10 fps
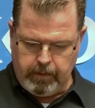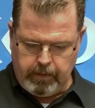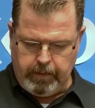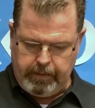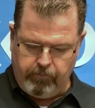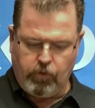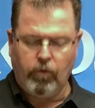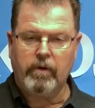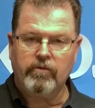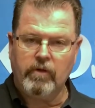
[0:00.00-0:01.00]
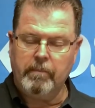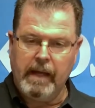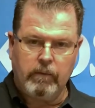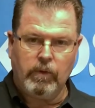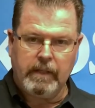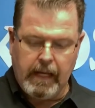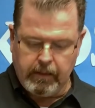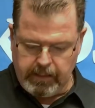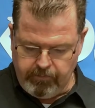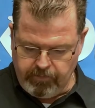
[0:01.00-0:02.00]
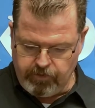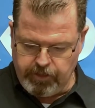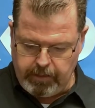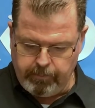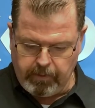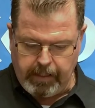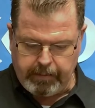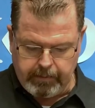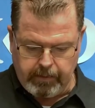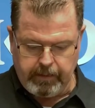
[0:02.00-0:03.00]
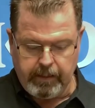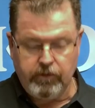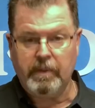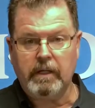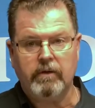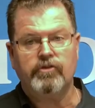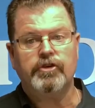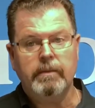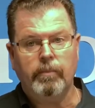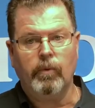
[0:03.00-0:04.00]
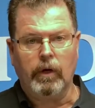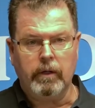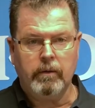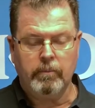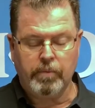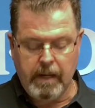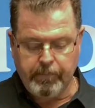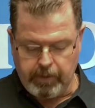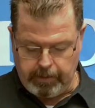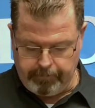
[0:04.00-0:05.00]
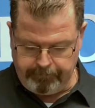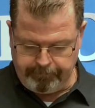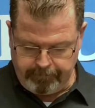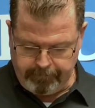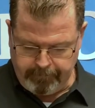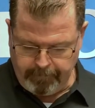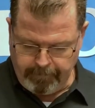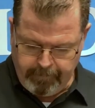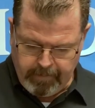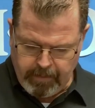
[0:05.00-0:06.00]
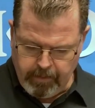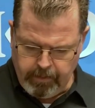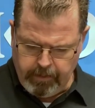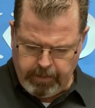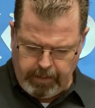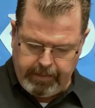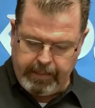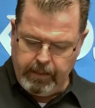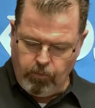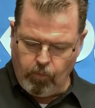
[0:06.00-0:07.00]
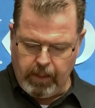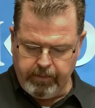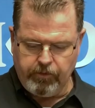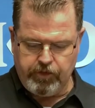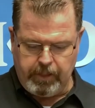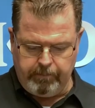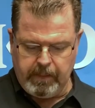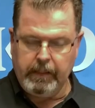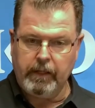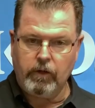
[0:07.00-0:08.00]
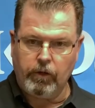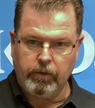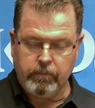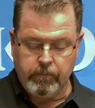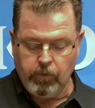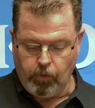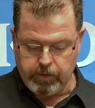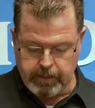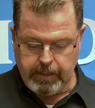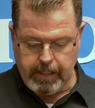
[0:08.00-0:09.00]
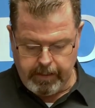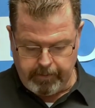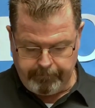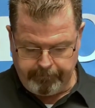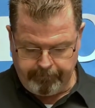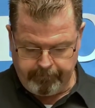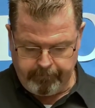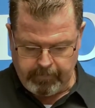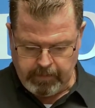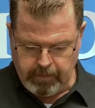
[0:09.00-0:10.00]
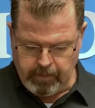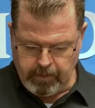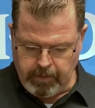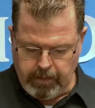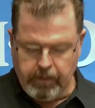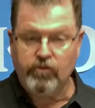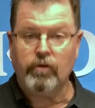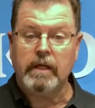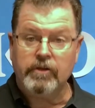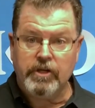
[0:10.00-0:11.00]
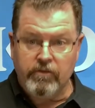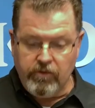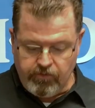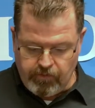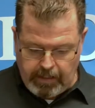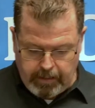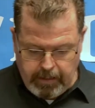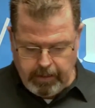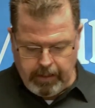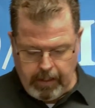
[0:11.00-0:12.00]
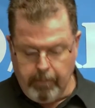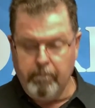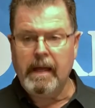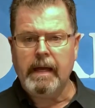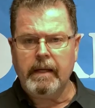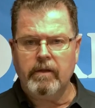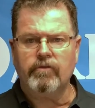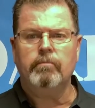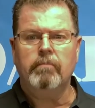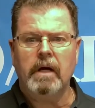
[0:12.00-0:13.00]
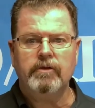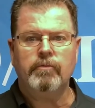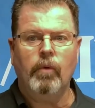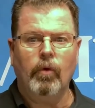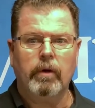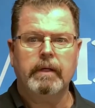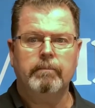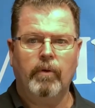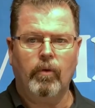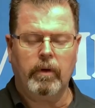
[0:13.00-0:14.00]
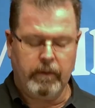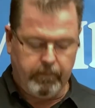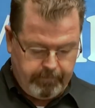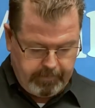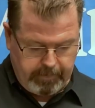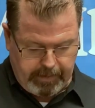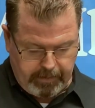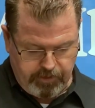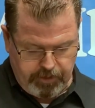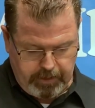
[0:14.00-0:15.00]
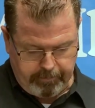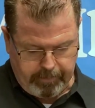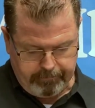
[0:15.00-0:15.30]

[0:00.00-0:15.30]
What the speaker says: And of course, a man would not leave his sheep lying in the ditch because sheep were property. And they didn't want their sheep to get hurt or to die. So then Jesus said, a man is much more important than his sheep.